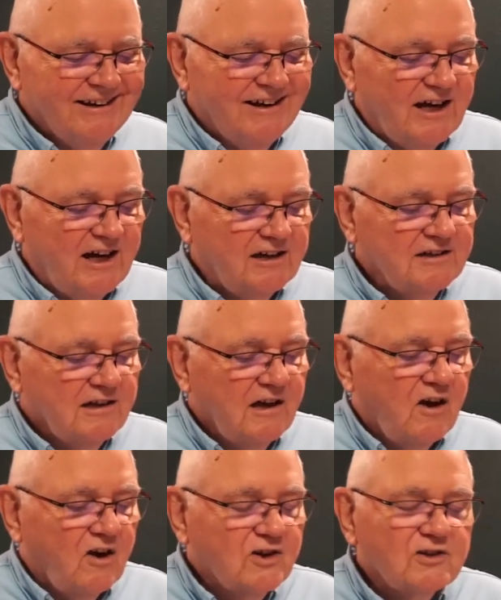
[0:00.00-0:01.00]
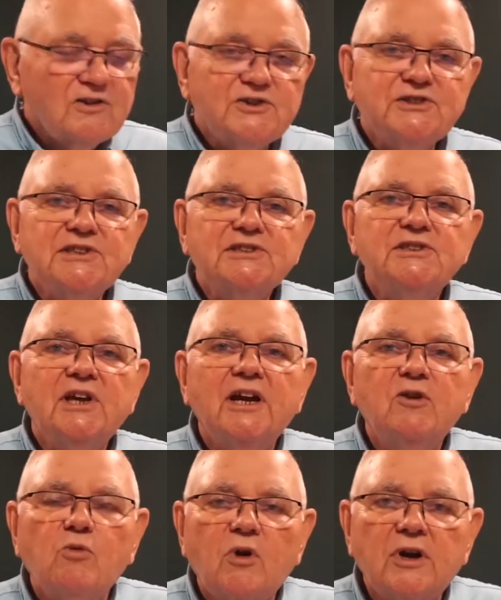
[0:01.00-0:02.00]
Article
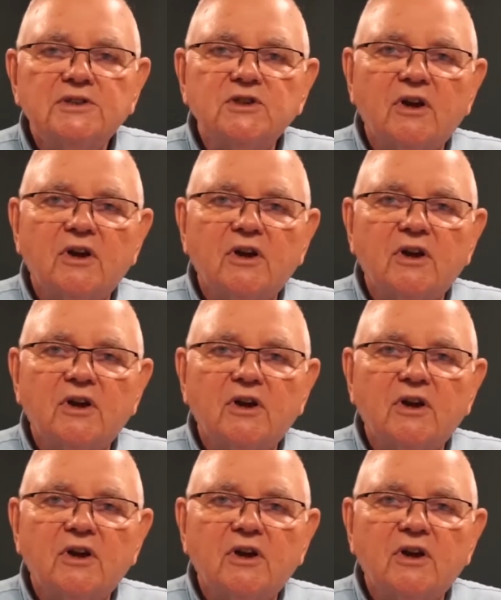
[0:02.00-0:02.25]
691 is